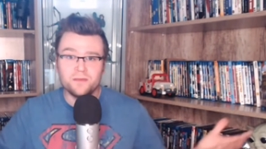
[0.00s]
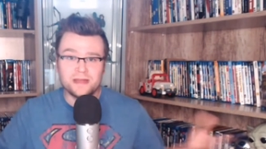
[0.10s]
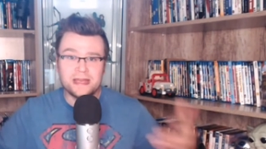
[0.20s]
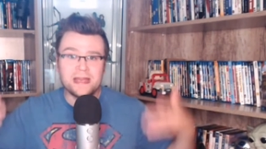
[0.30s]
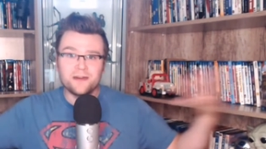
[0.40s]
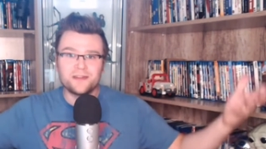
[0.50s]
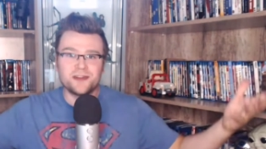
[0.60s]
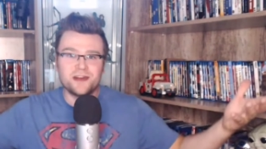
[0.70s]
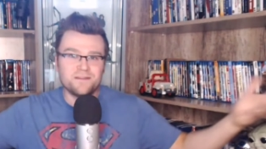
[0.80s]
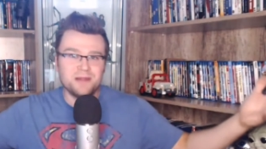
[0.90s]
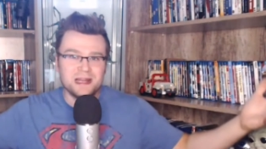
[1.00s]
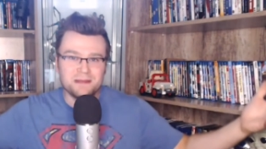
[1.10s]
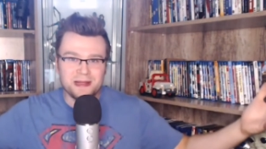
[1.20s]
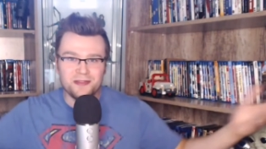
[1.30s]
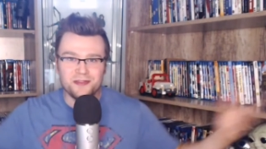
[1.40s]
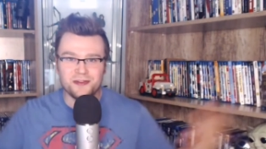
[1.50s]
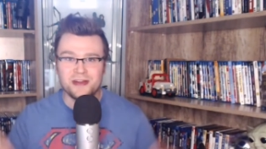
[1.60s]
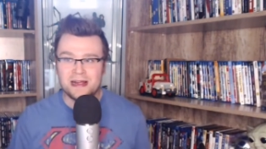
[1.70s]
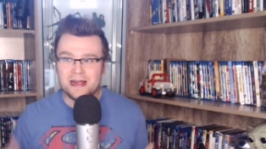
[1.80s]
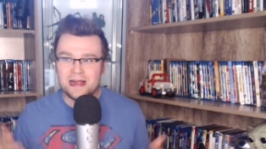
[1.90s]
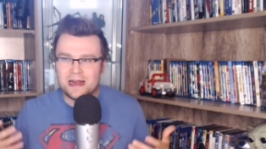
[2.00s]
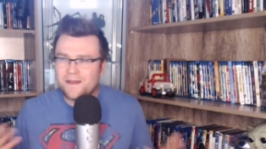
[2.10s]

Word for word: character of Black Panther. And